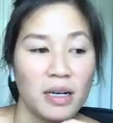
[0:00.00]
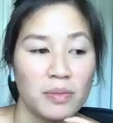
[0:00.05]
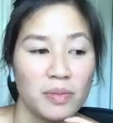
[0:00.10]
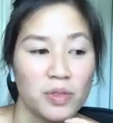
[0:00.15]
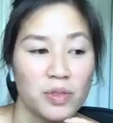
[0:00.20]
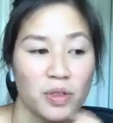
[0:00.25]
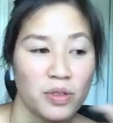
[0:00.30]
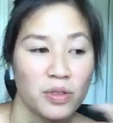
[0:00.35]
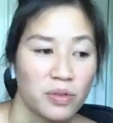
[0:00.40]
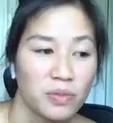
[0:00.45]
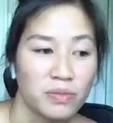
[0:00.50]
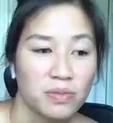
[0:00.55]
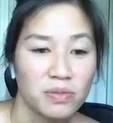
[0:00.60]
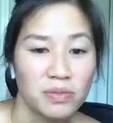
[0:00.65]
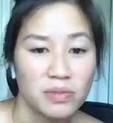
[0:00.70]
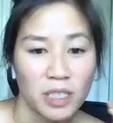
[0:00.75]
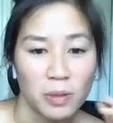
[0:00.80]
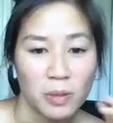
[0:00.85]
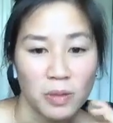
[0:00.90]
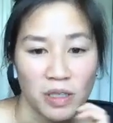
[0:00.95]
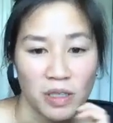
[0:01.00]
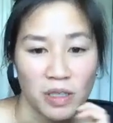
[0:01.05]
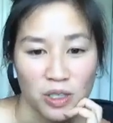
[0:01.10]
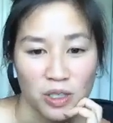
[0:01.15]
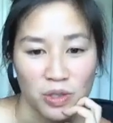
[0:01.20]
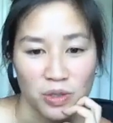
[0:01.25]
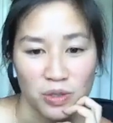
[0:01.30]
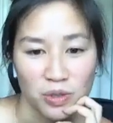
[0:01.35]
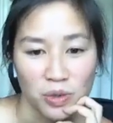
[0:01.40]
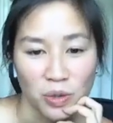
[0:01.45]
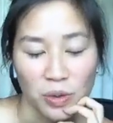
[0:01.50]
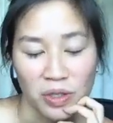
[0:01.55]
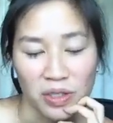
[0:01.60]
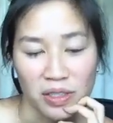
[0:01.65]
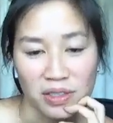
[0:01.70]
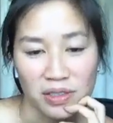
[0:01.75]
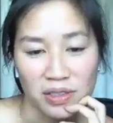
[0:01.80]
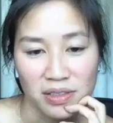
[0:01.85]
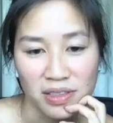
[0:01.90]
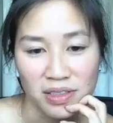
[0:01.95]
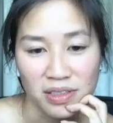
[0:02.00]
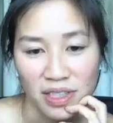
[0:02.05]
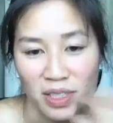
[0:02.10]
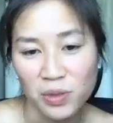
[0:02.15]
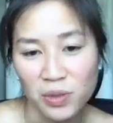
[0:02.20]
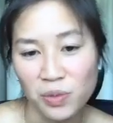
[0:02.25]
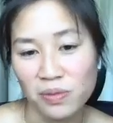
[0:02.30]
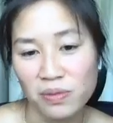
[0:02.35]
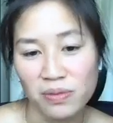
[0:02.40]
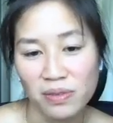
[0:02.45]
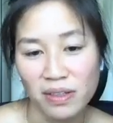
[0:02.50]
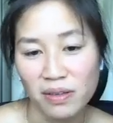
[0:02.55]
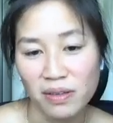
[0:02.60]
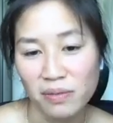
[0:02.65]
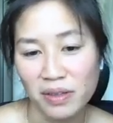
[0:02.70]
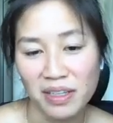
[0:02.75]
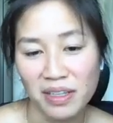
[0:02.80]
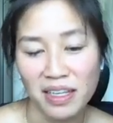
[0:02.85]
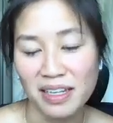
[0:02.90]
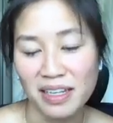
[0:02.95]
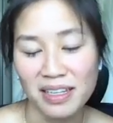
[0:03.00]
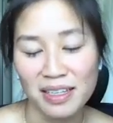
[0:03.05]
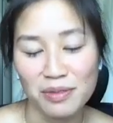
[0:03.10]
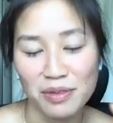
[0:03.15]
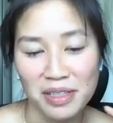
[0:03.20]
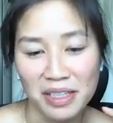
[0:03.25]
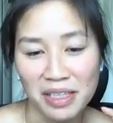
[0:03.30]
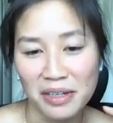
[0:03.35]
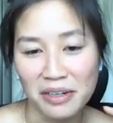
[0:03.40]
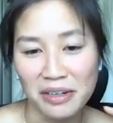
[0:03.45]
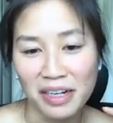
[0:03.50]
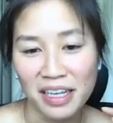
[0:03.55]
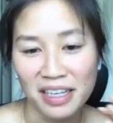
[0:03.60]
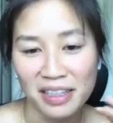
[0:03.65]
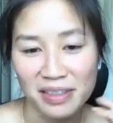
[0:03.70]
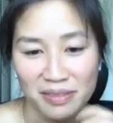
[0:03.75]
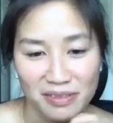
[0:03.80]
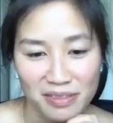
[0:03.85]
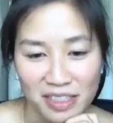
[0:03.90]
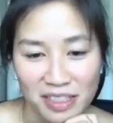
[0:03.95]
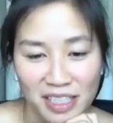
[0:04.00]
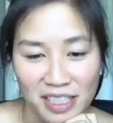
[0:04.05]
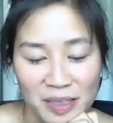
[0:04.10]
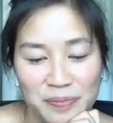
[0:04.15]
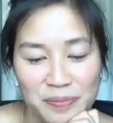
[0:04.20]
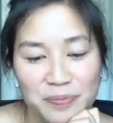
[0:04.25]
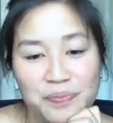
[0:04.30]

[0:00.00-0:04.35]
So double-edged sword, as with anything with the internet, really.